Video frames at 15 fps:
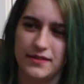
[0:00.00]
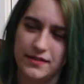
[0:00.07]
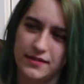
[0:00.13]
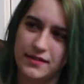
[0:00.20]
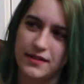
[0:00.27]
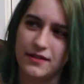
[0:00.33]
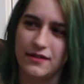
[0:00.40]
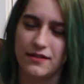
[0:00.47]

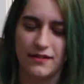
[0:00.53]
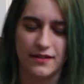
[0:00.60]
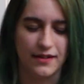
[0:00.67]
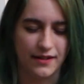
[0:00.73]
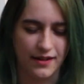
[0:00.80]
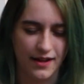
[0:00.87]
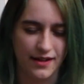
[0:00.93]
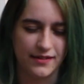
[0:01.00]
still, and
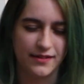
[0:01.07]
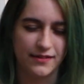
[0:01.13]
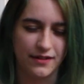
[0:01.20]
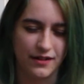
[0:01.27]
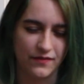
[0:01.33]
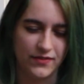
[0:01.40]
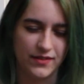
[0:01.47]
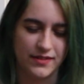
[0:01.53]
it has a
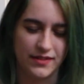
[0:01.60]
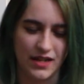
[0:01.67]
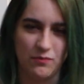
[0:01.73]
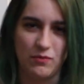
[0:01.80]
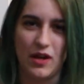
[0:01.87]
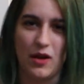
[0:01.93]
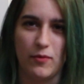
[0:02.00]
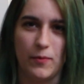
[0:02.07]
lot of the
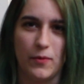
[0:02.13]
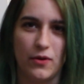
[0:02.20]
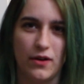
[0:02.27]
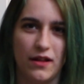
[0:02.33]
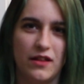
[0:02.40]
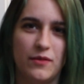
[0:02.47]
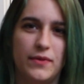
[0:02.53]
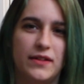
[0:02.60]
same MMO
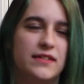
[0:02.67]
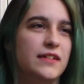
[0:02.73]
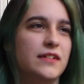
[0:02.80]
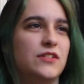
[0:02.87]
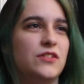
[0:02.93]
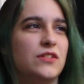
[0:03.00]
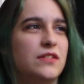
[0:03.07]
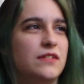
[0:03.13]
elements.
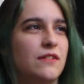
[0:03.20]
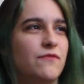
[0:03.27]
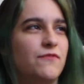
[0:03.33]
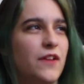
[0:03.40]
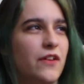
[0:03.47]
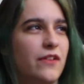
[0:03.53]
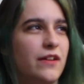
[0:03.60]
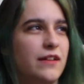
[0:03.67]
It's just a
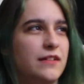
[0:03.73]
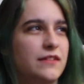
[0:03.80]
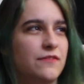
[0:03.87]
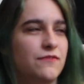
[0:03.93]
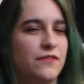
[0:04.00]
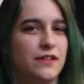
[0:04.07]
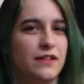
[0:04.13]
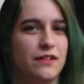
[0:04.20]
very
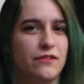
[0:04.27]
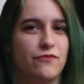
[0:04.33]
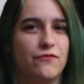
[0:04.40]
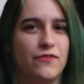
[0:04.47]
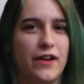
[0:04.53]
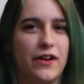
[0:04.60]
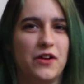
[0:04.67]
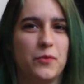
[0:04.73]
different
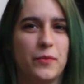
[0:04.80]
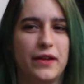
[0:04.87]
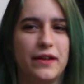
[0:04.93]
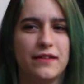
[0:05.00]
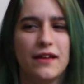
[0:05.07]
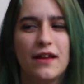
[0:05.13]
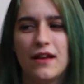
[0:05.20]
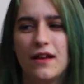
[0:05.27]

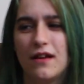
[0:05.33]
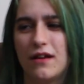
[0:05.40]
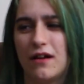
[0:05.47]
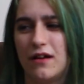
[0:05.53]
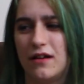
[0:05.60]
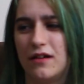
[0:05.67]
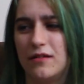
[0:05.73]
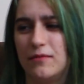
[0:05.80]
environment.
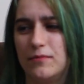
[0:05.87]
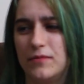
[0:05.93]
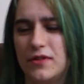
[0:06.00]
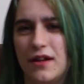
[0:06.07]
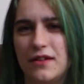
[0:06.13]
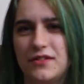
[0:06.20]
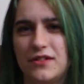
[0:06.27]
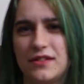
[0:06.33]

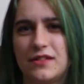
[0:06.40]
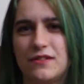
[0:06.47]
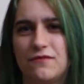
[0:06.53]
Not just